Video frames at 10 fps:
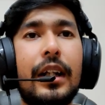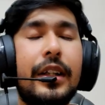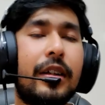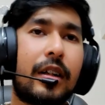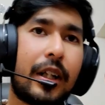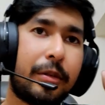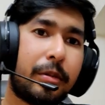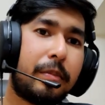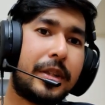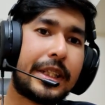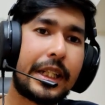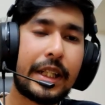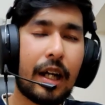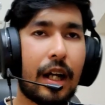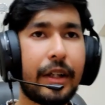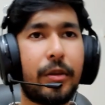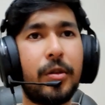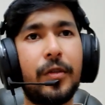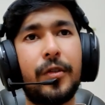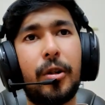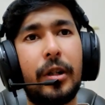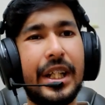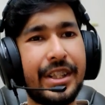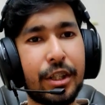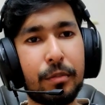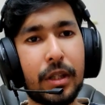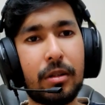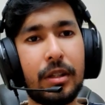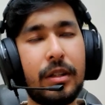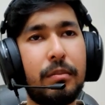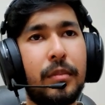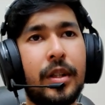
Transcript: And here I do a mistake. I go for Ancient Power,